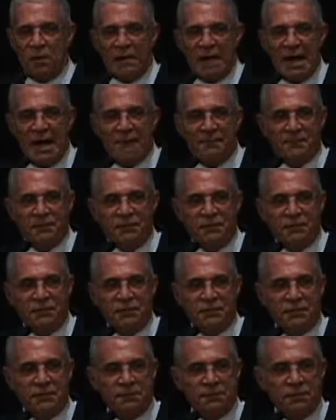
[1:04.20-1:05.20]
happened
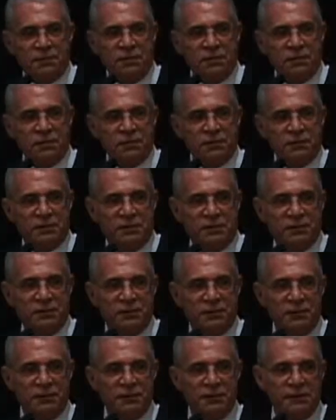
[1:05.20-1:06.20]
to the Muslim
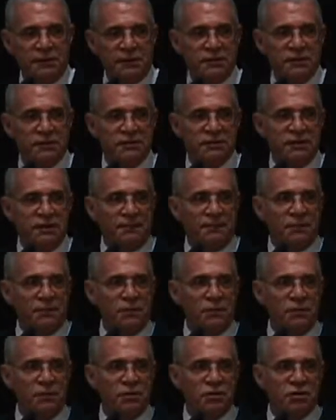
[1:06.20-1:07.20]
community is
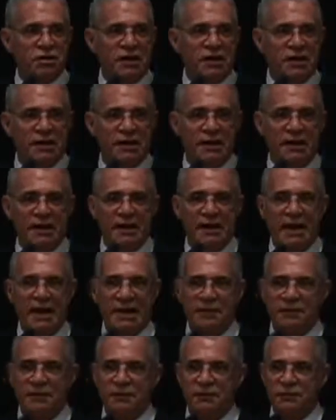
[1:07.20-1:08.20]
something which cannot
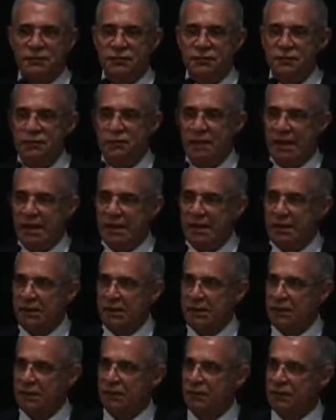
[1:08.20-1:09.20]
happen to
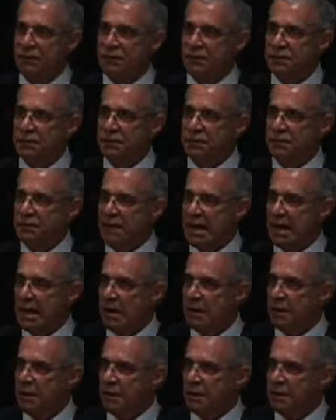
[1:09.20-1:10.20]
any community
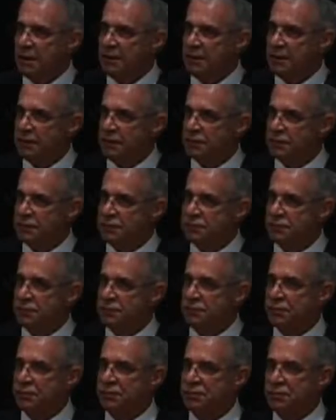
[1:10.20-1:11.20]
now or in the
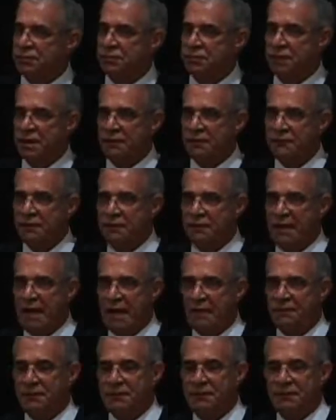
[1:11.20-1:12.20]
future, and should never have
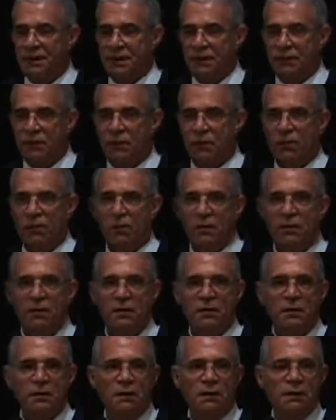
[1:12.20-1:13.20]
happened at all.
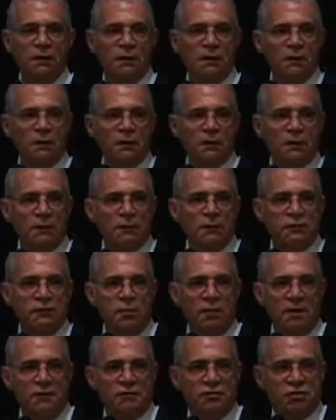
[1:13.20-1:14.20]

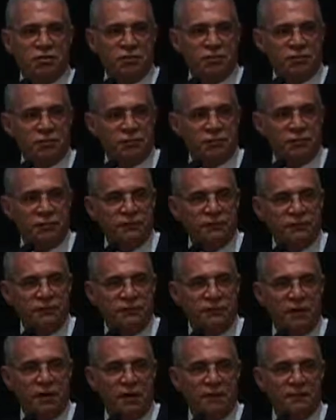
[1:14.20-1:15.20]
To have children
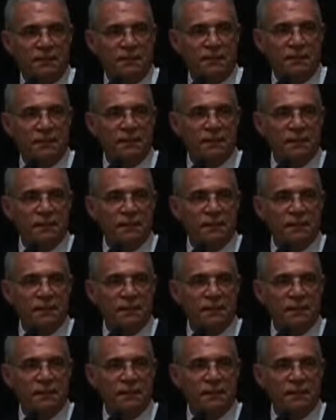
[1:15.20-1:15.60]
from